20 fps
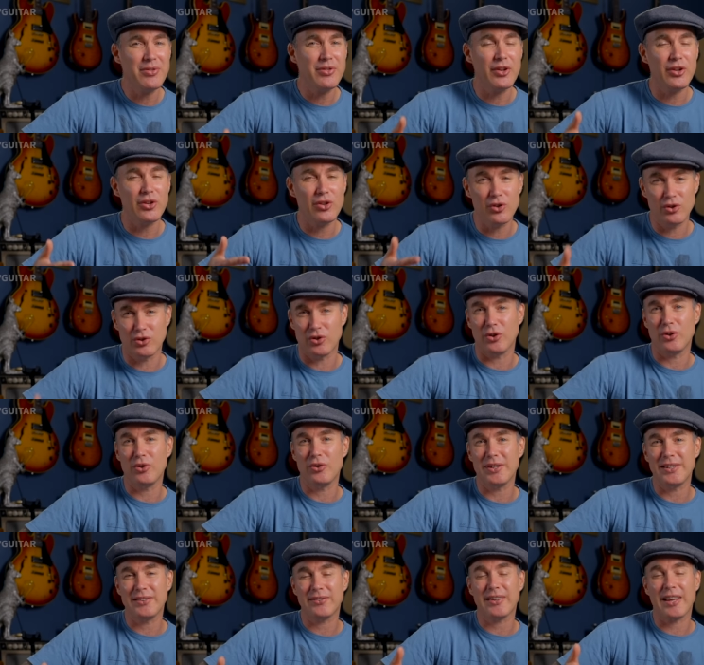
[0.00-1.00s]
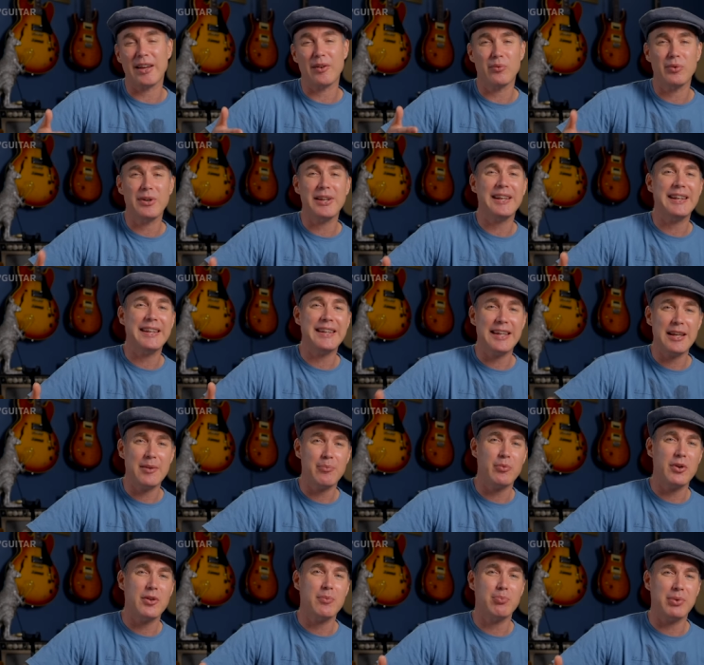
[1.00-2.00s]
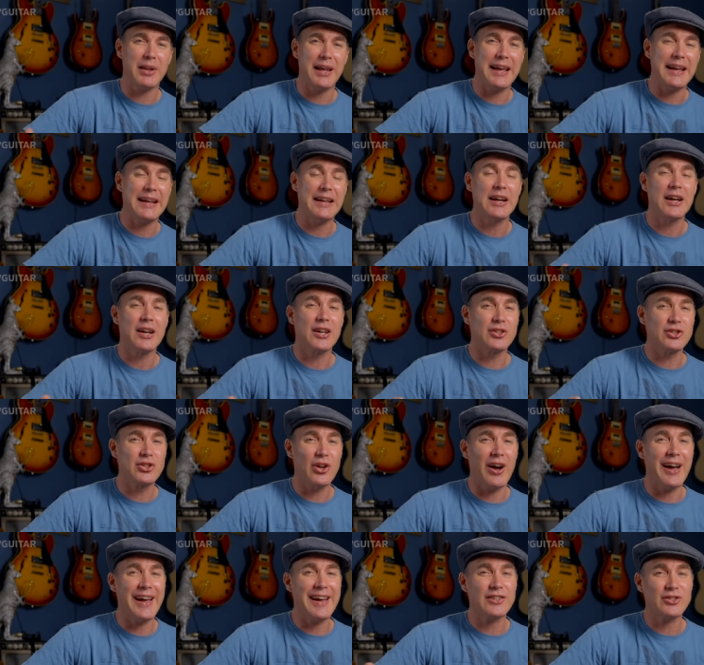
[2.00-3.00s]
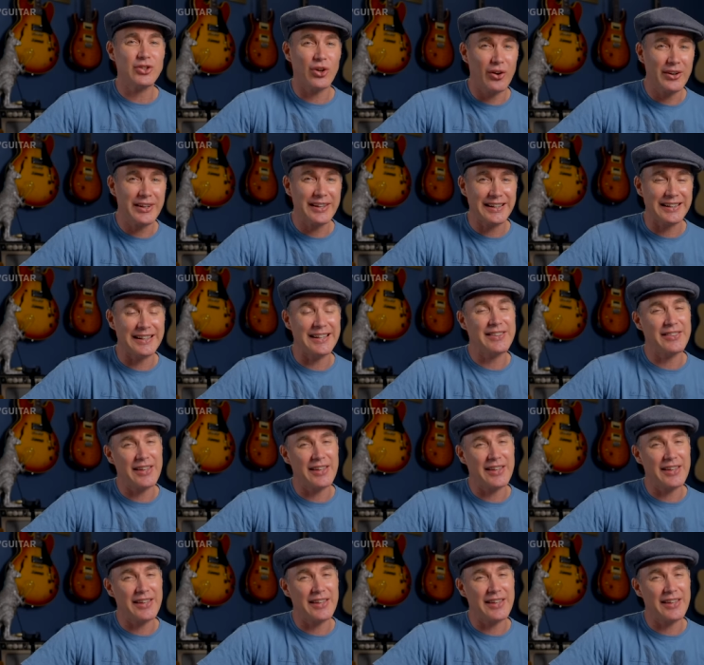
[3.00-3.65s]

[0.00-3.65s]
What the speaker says: that you do is get really hip with playing diatonically,